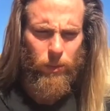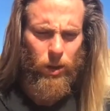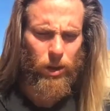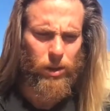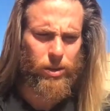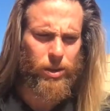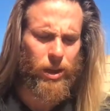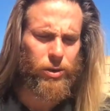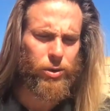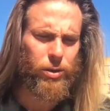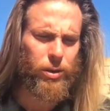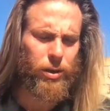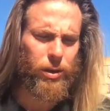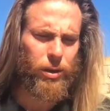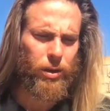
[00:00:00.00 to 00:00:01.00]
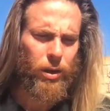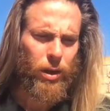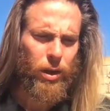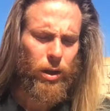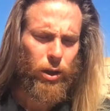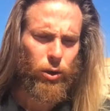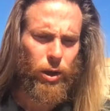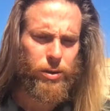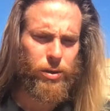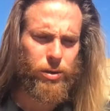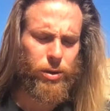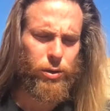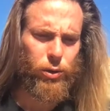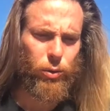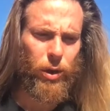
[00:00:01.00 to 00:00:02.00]
essentially creates a
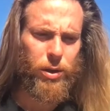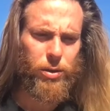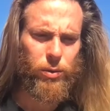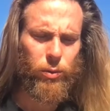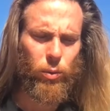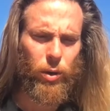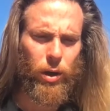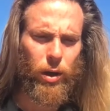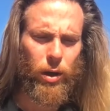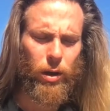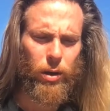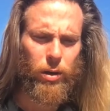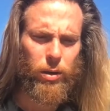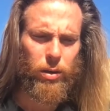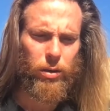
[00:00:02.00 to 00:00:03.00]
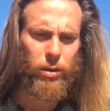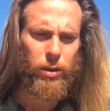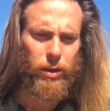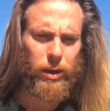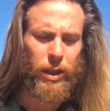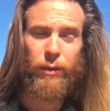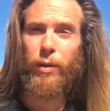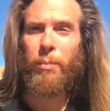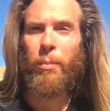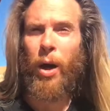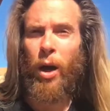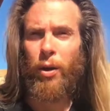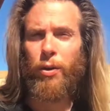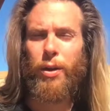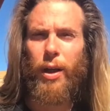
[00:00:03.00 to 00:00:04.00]
situation where even
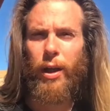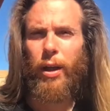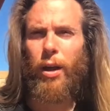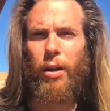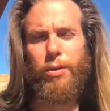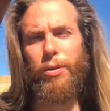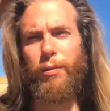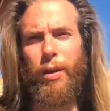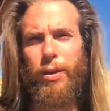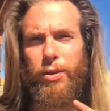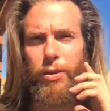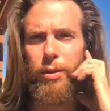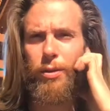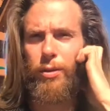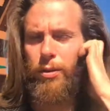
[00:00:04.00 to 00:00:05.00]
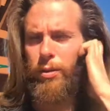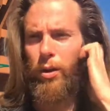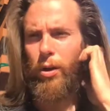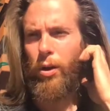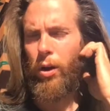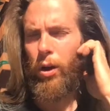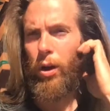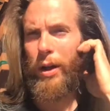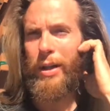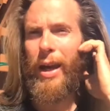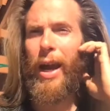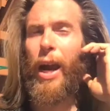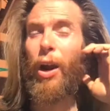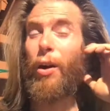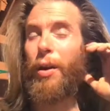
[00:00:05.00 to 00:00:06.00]
modern day conservationists are
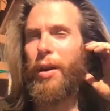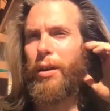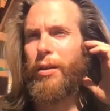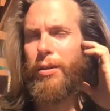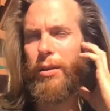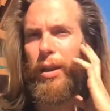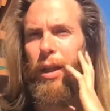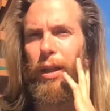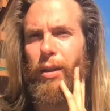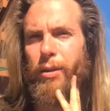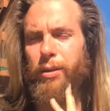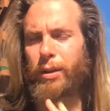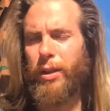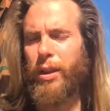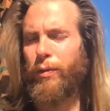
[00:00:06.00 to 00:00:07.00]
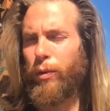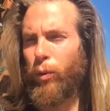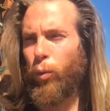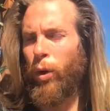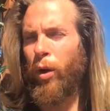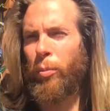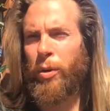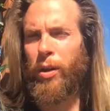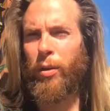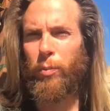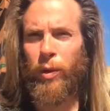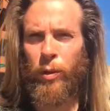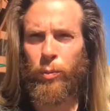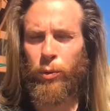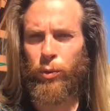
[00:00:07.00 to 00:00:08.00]
inheriting this legacy. Even well-meaning
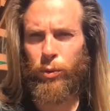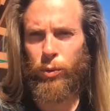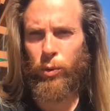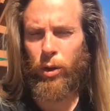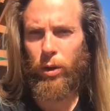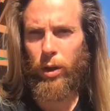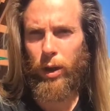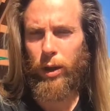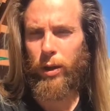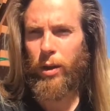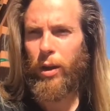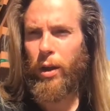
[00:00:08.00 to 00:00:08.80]
people who are like,